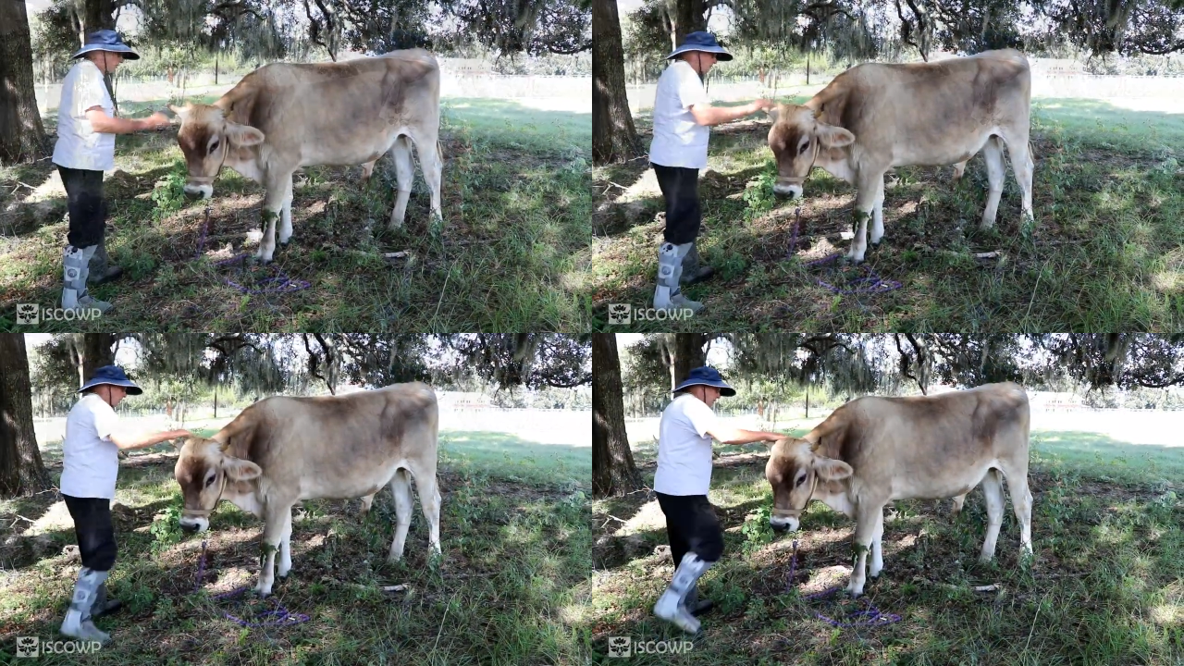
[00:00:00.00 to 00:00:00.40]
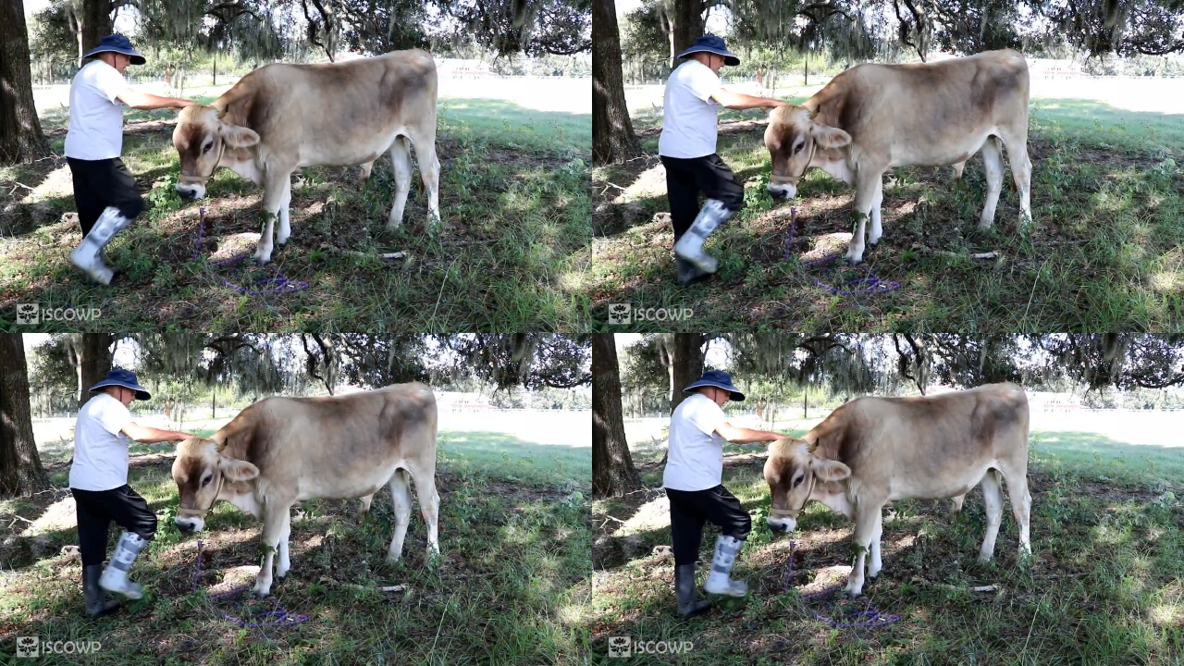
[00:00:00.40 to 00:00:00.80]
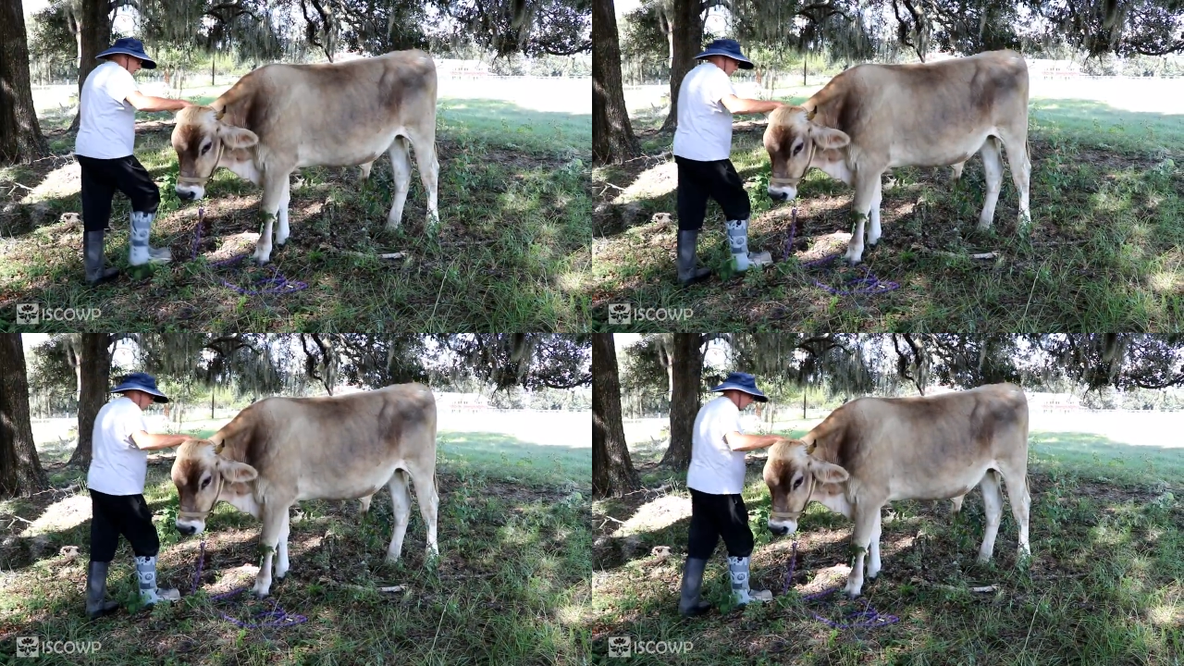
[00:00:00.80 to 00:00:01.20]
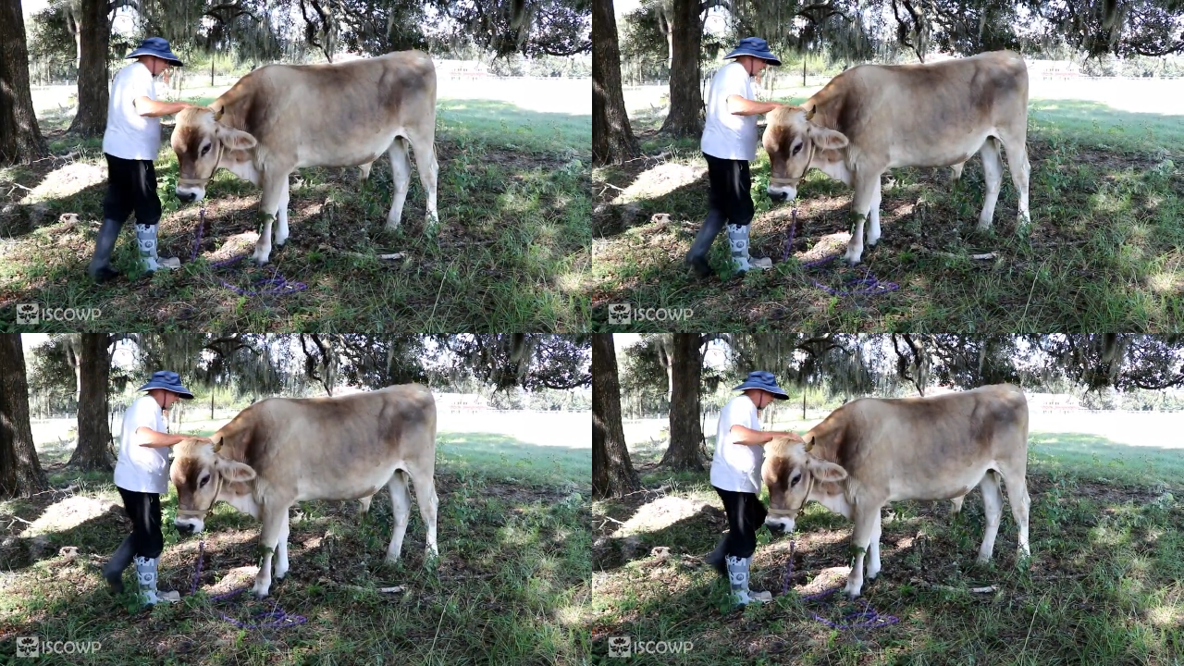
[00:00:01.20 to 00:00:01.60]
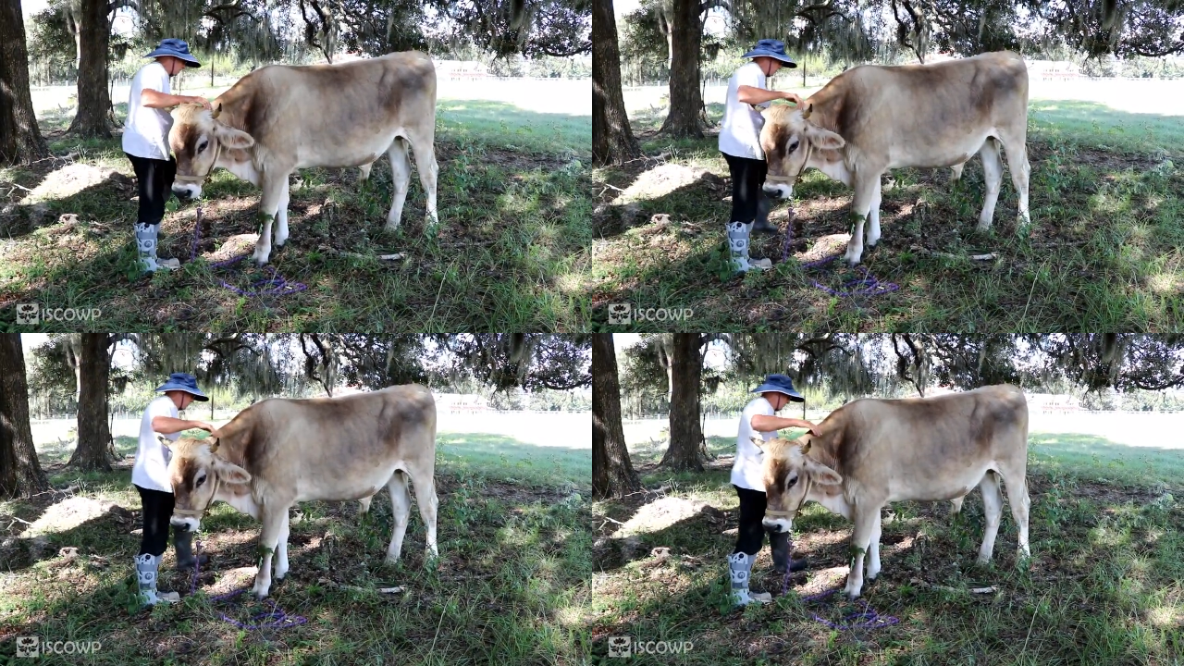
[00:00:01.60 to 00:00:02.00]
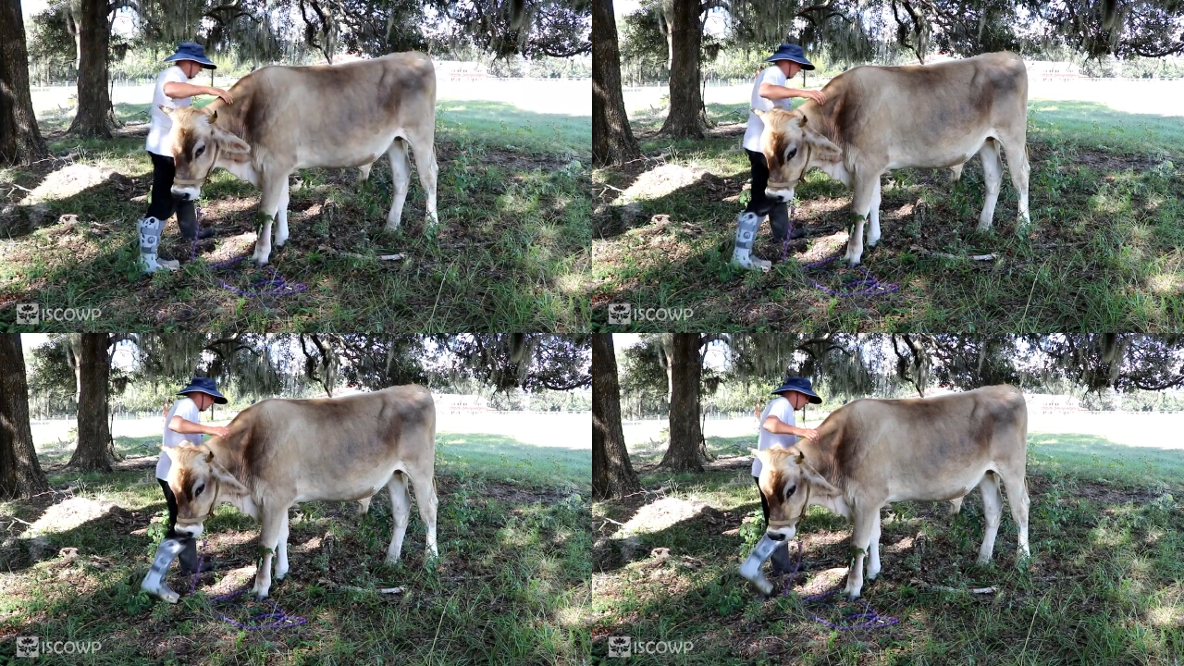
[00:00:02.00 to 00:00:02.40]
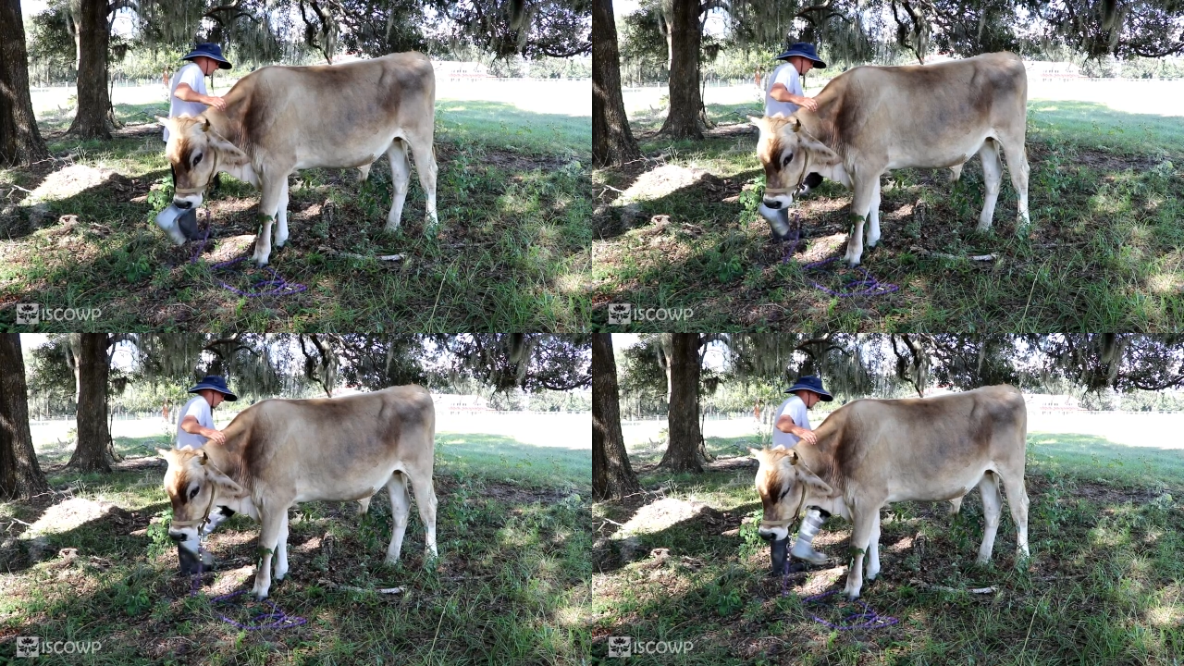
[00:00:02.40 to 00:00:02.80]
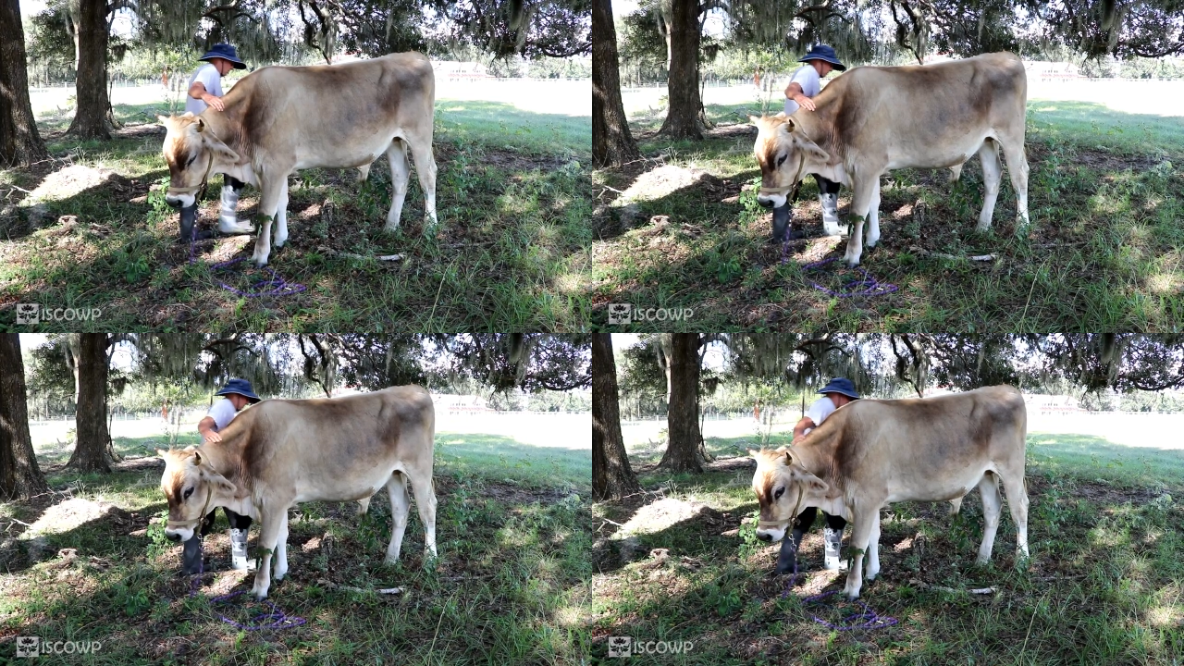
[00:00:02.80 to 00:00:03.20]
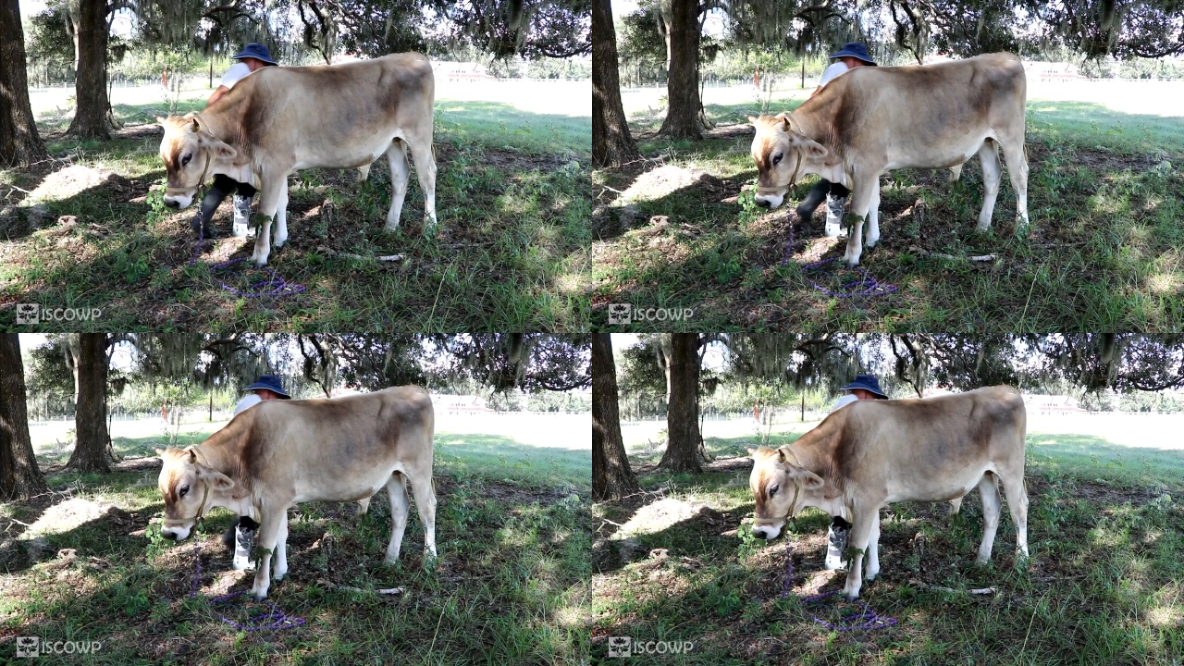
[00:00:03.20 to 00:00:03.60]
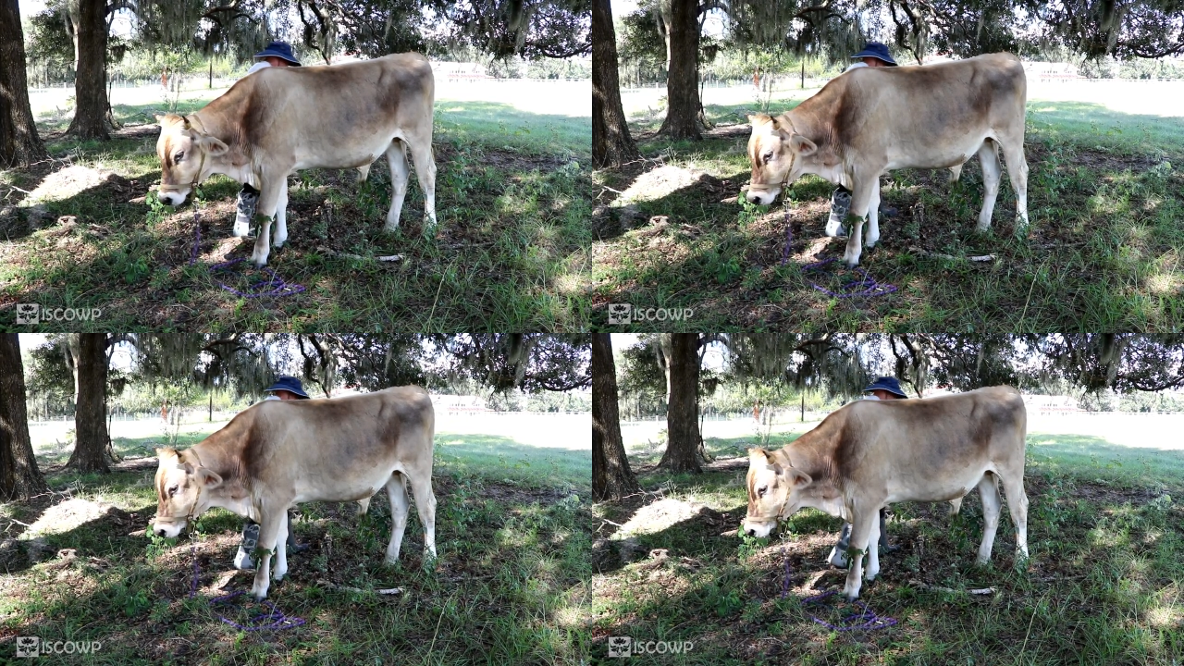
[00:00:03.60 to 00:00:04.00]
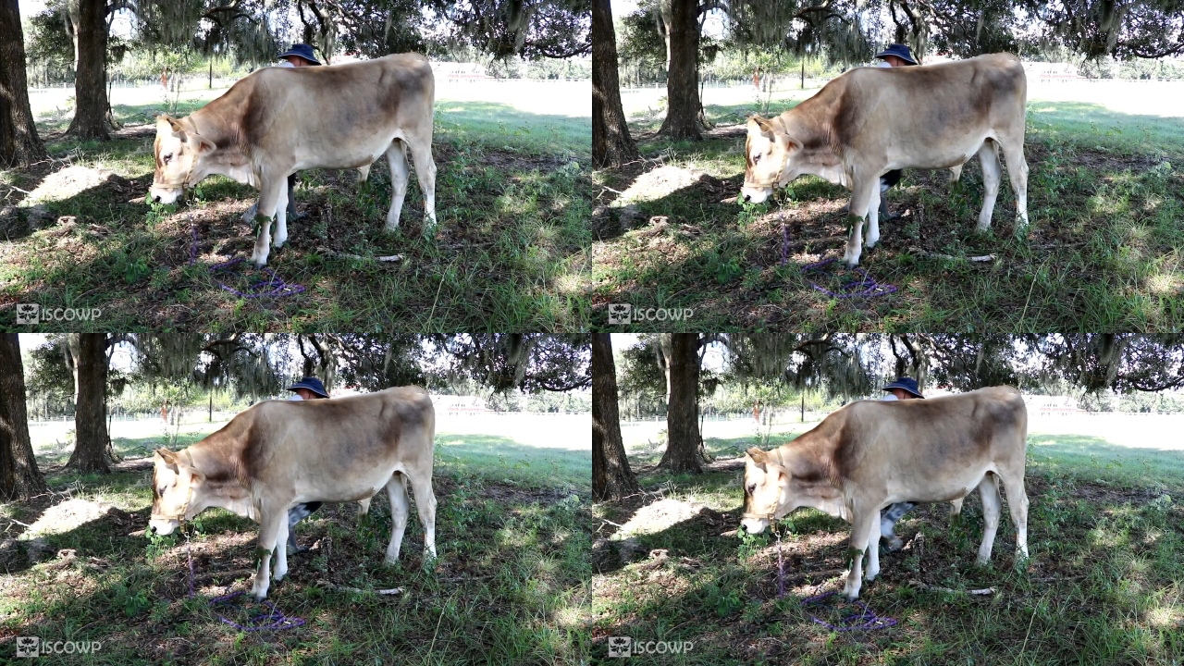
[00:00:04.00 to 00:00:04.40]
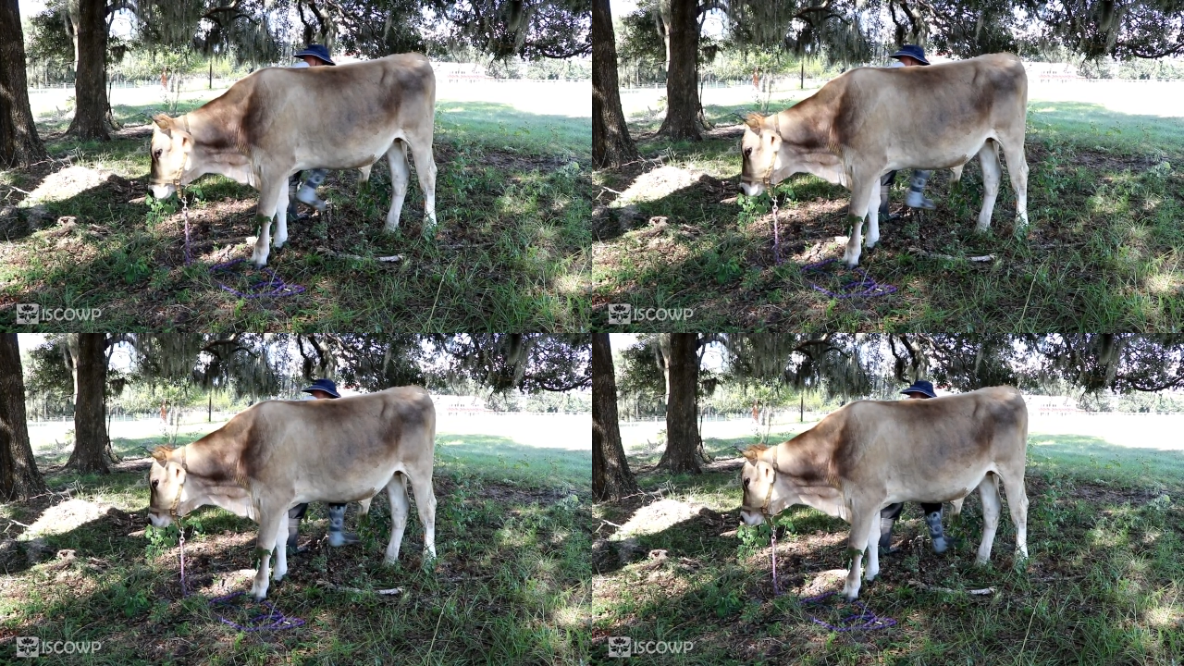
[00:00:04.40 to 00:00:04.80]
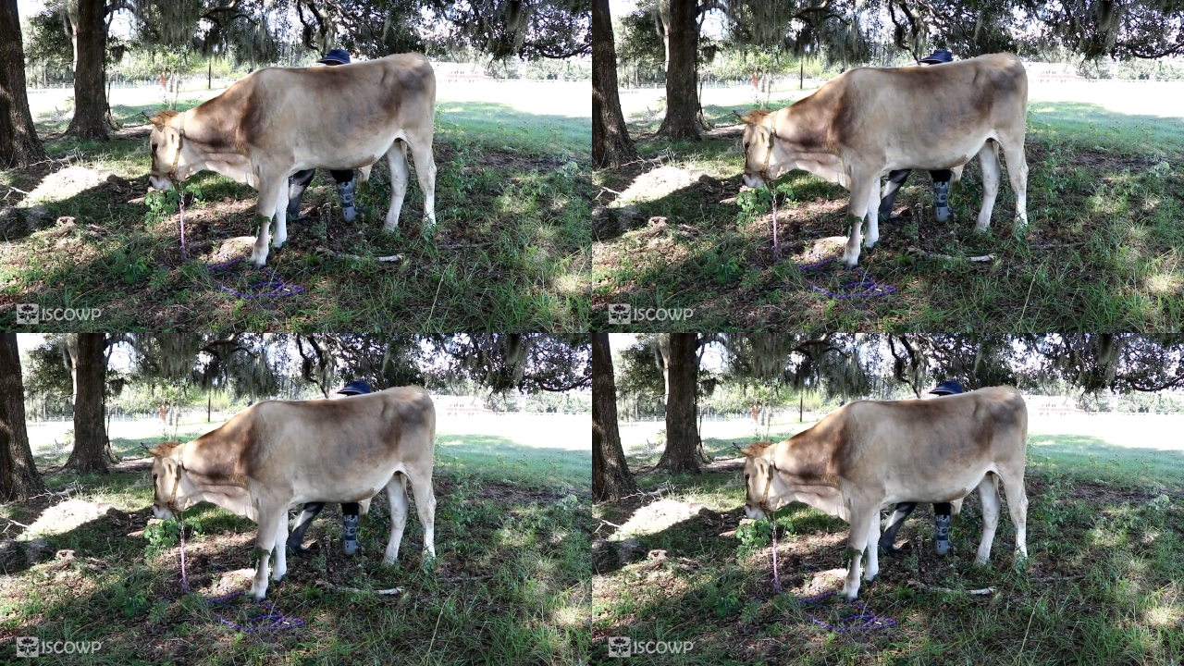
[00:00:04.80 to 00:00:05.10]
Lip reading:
(no speaker visible)